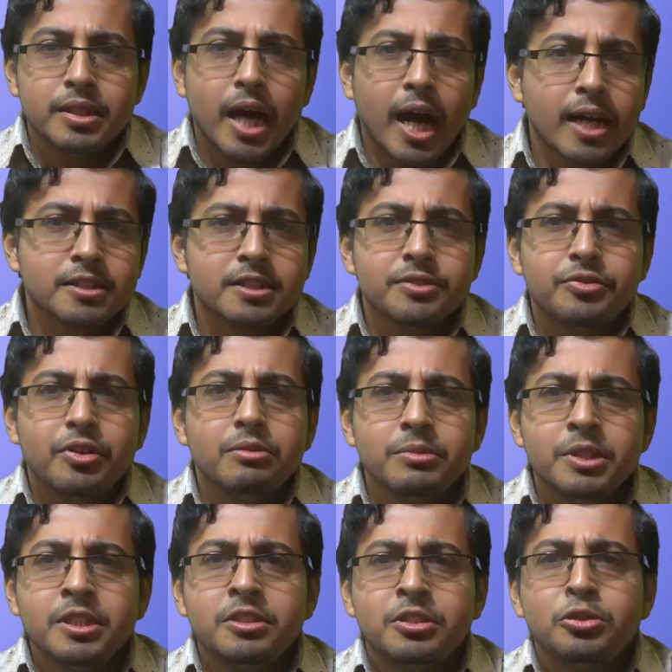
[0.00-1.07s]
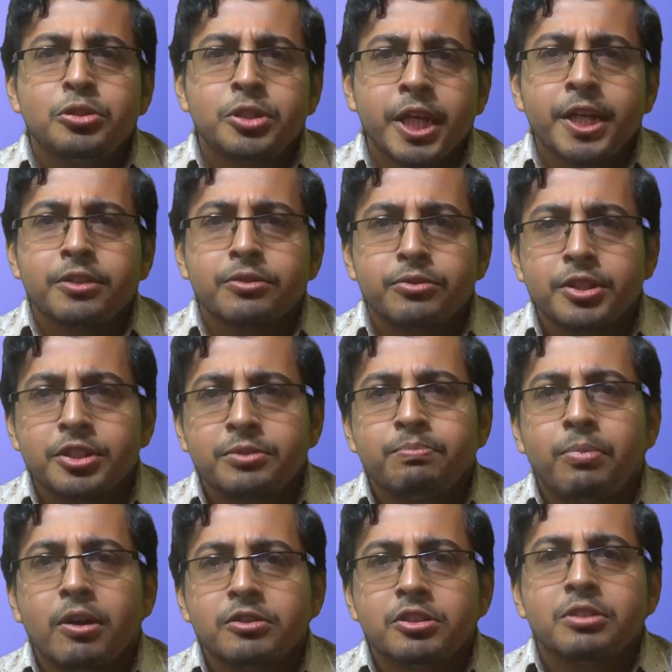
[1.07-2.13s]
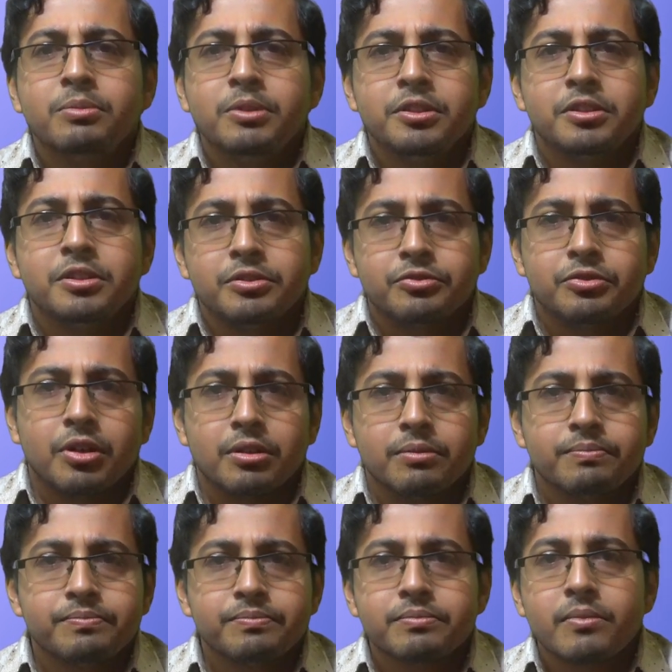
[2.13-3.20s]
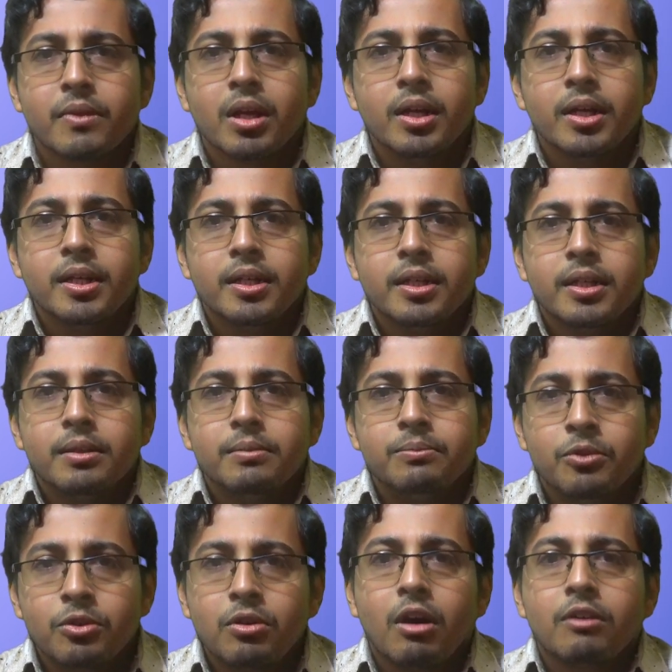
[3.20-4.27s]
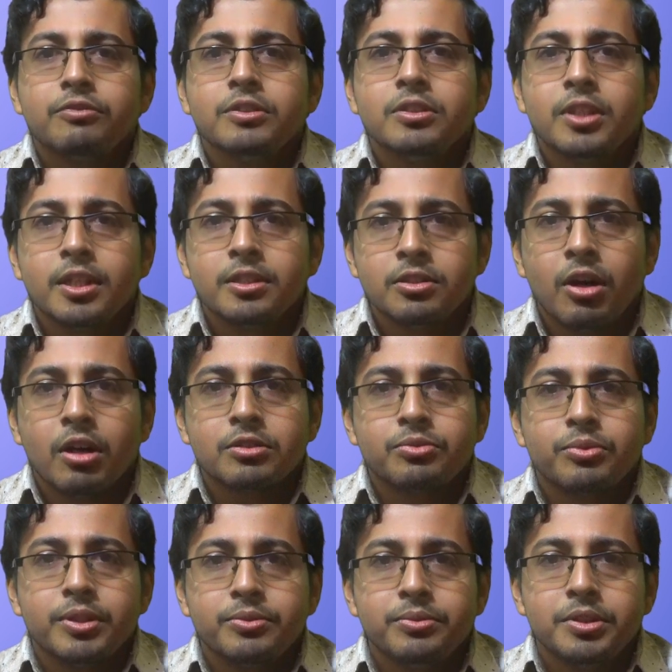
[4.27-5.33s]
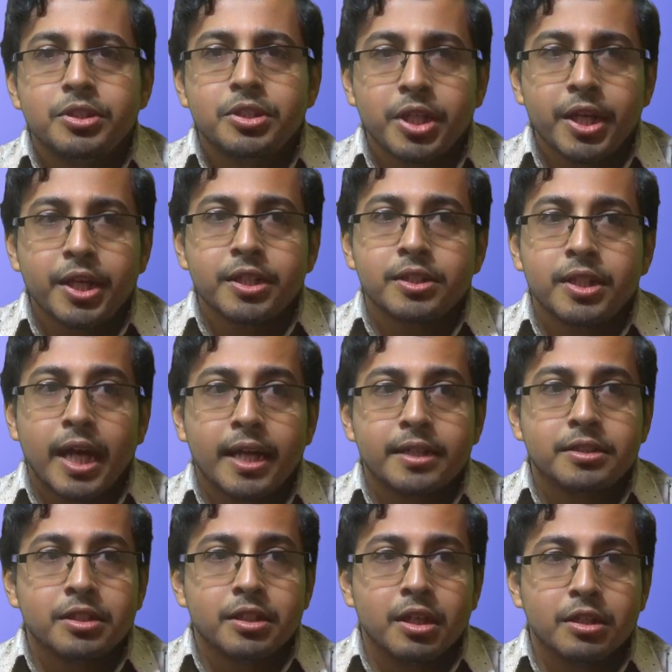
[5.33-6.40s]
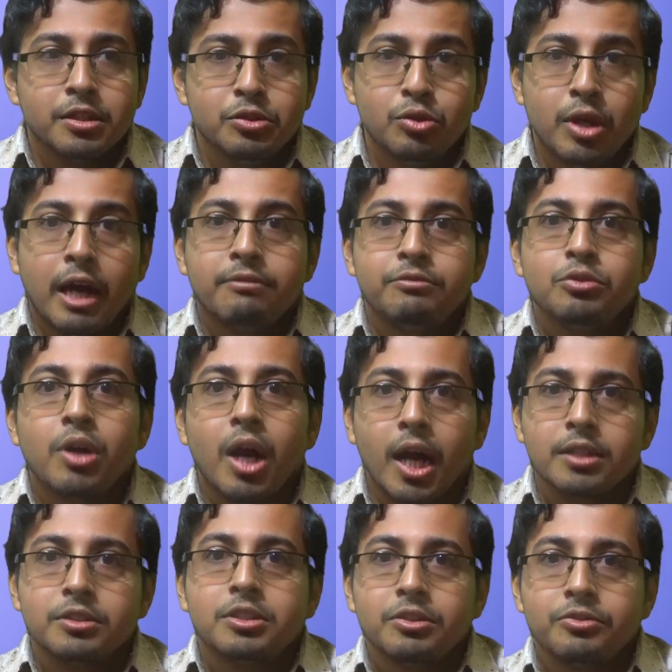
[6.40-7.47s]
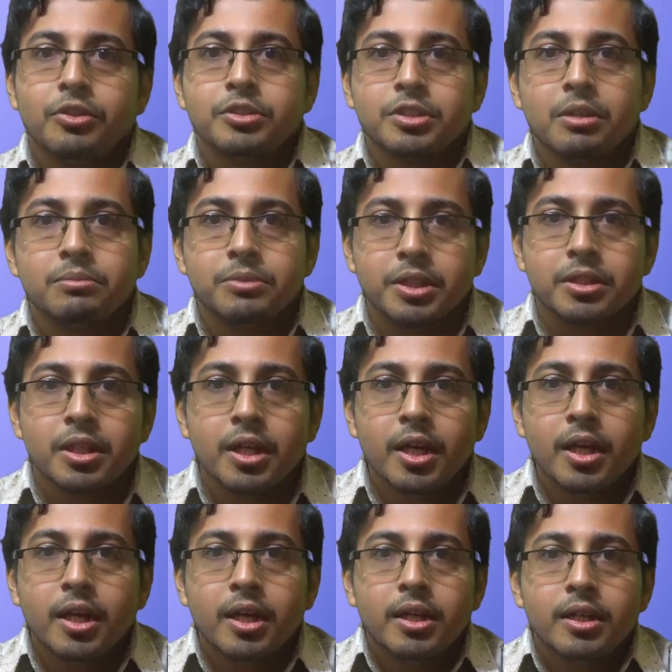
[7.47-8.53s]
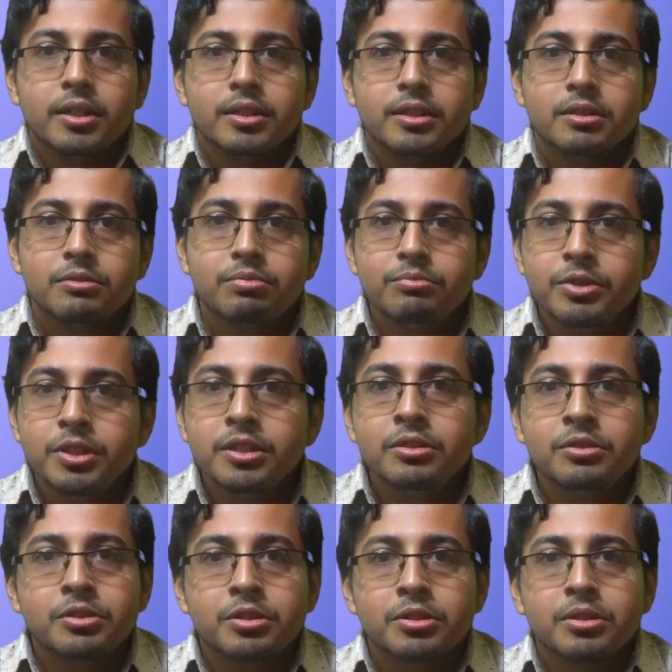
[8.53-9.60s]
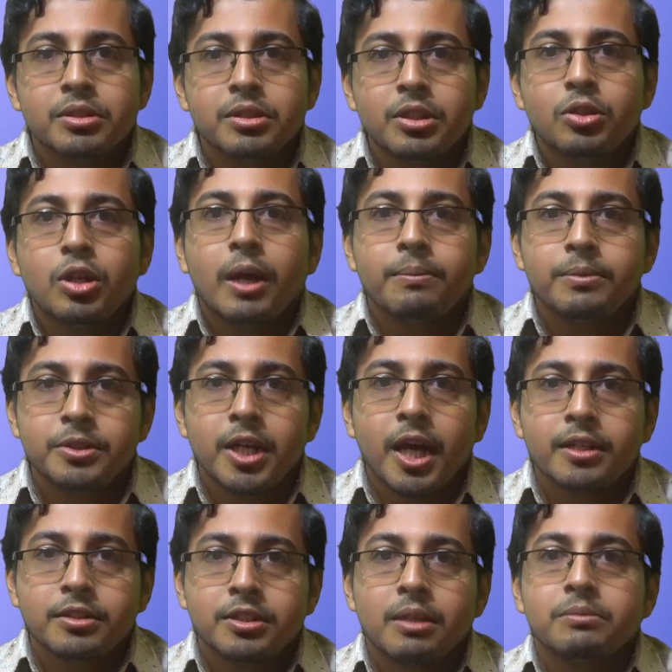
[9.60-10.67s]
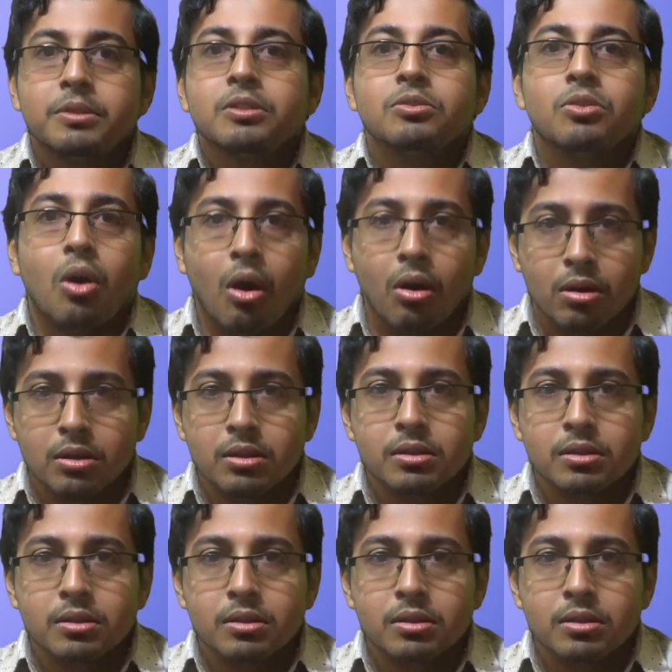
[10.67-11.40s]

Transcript: Answer for means to take responsibility for. More often than not, when we say that you have to answer for something, it means you have done something wrong,